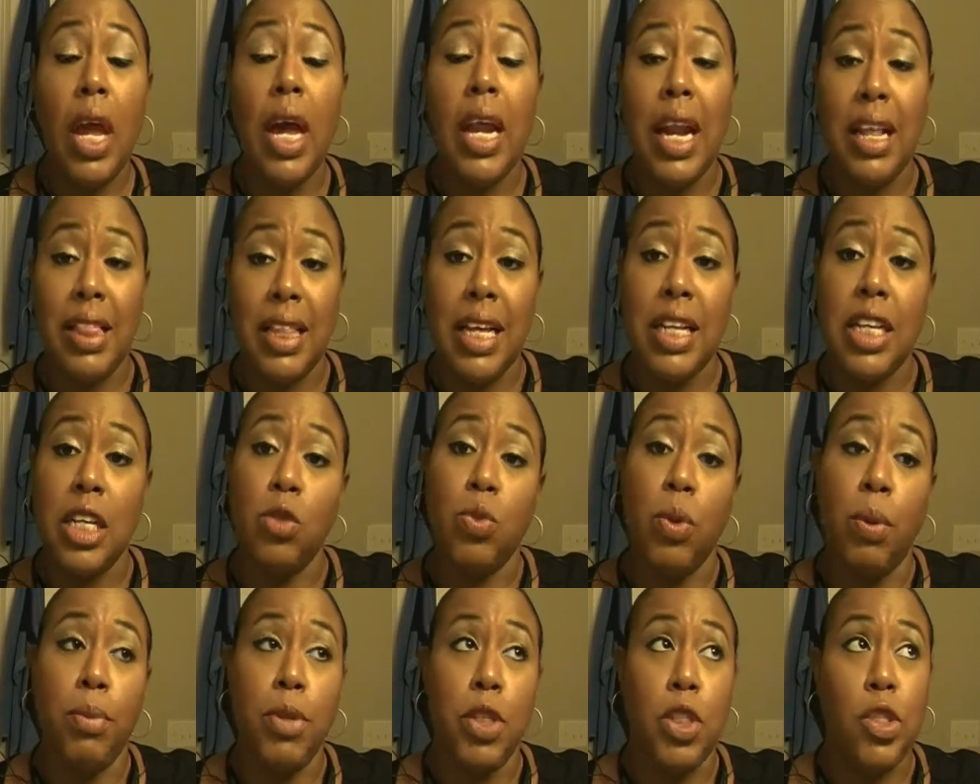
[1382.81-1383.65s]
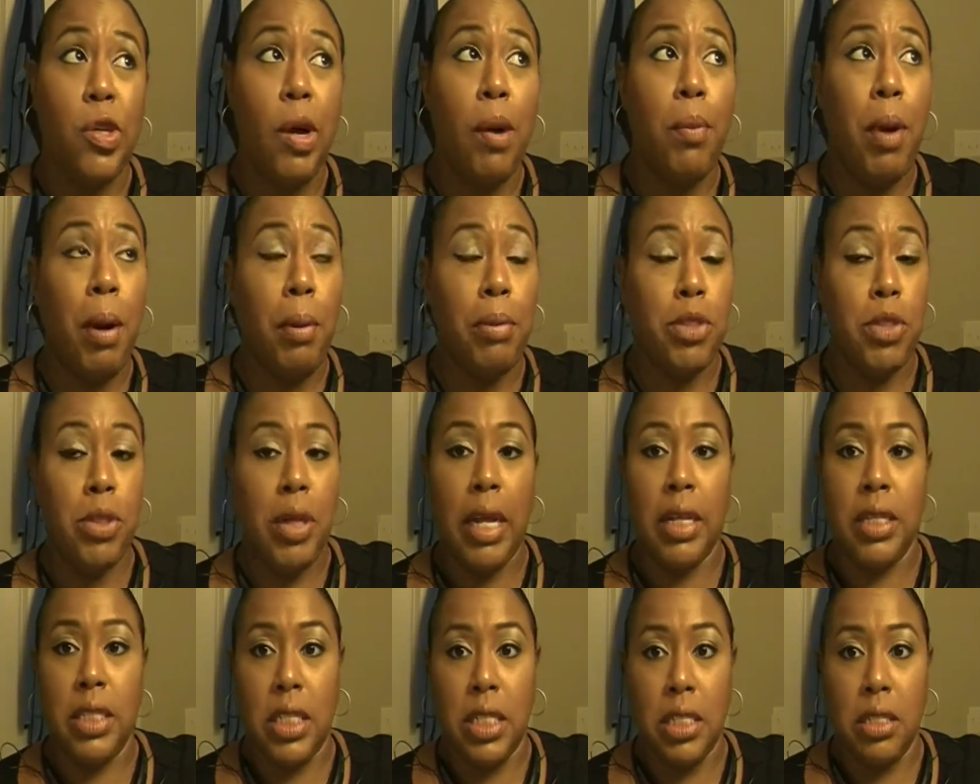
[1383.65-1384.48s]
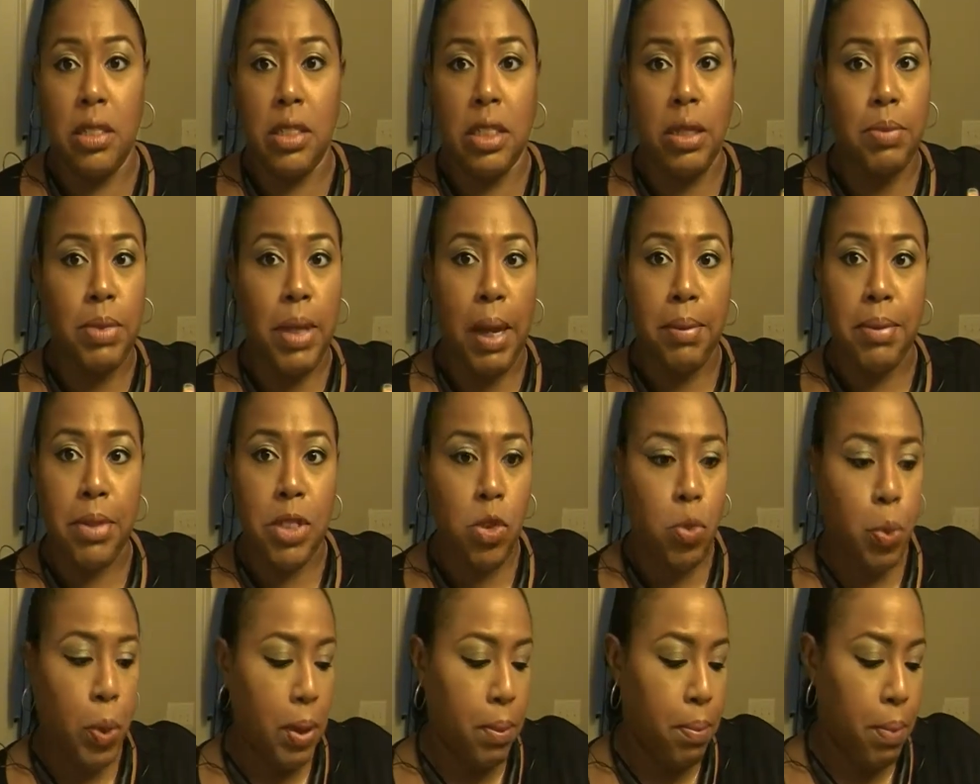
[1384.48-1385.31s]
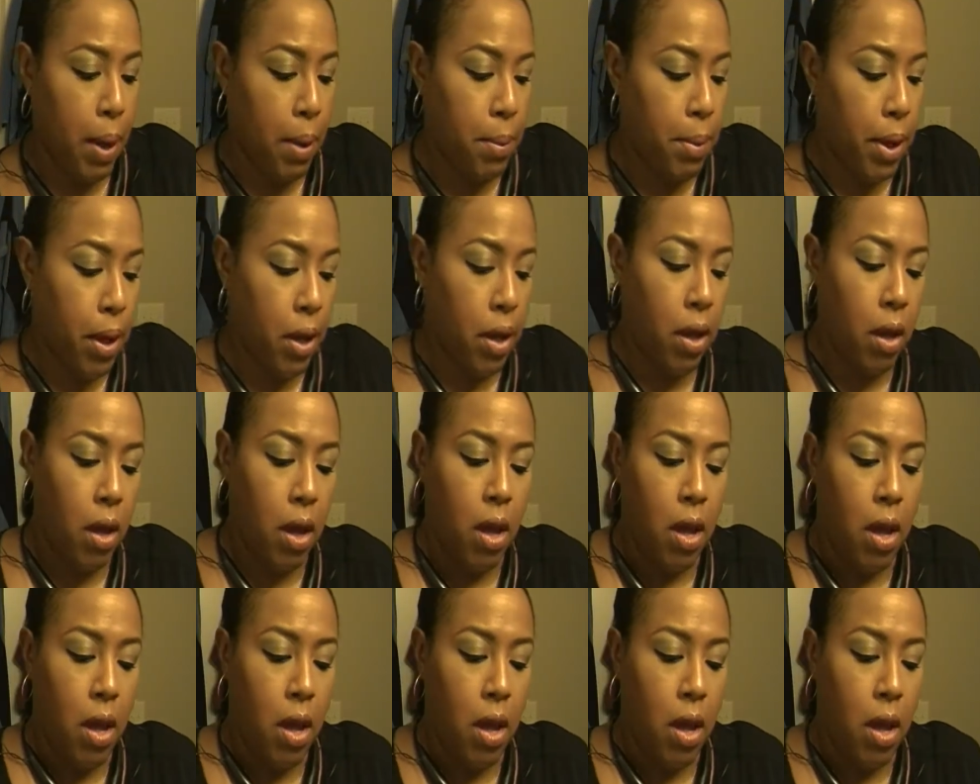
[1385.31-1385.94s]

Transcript: and I think that's what I'm gonna do. I'll probably do that sometime this week maybe.